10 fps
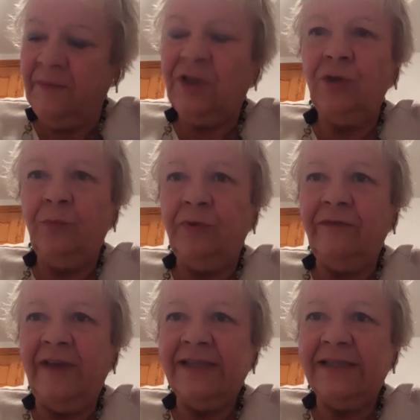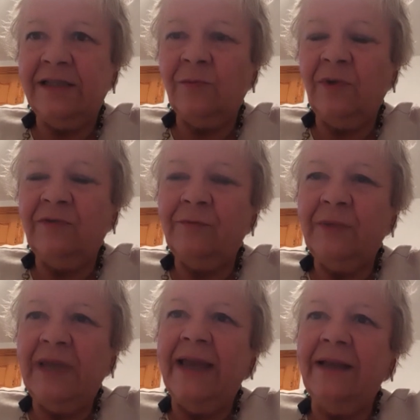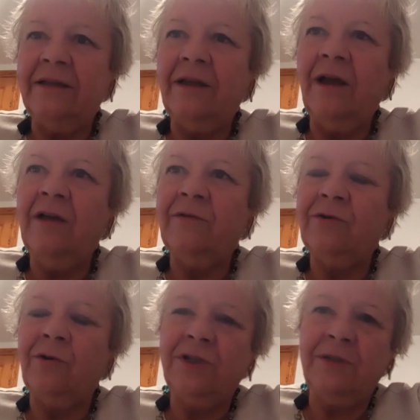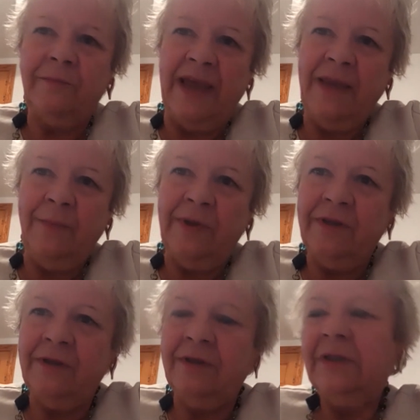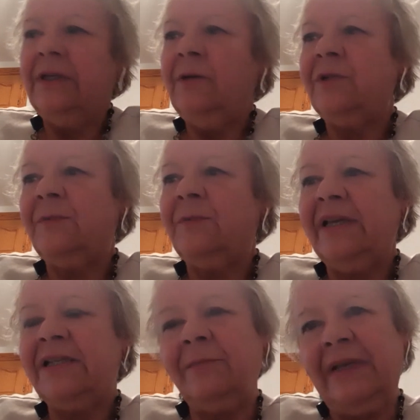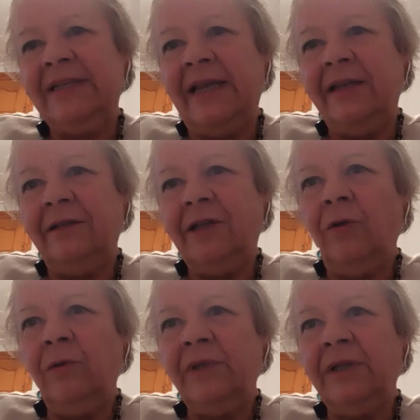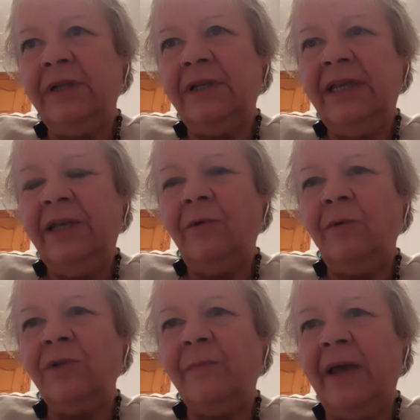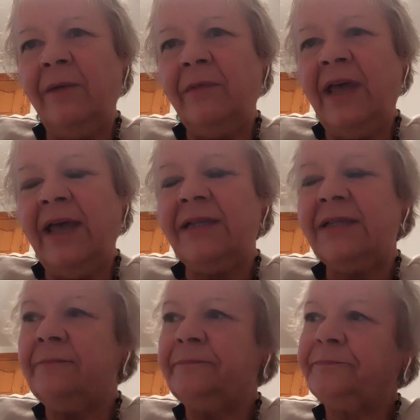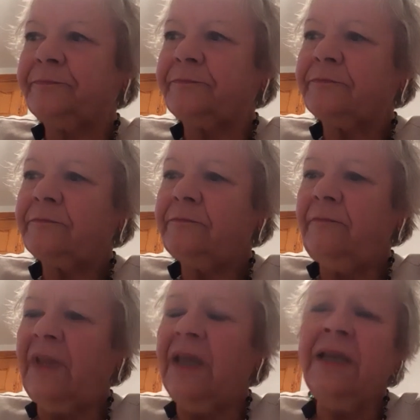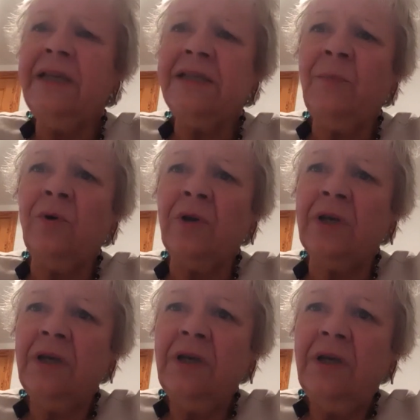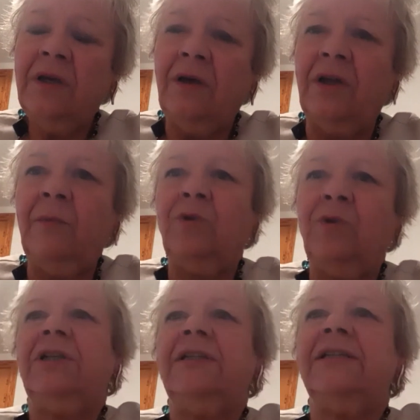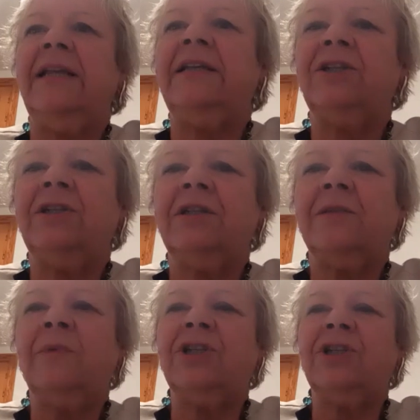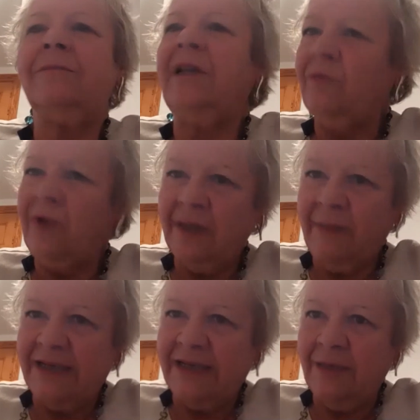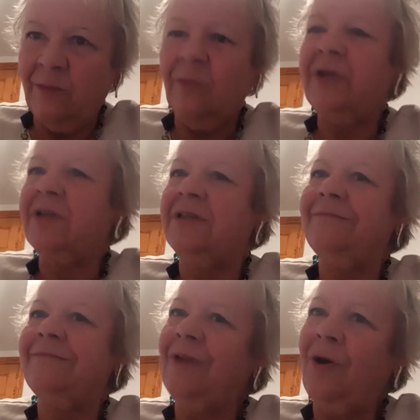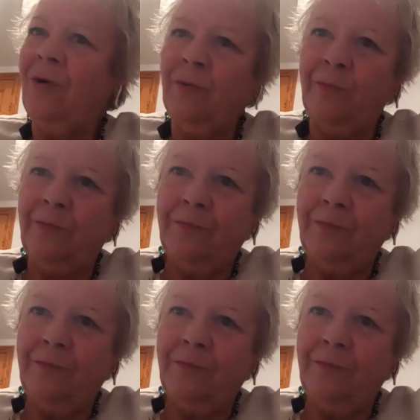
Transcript: two professors, one from Yale and Harvard, wrote a paper that was picked up by Daniel Goleman, and he wrote about that in his book on emotional intelligence, which I don't recommend anymore because the whole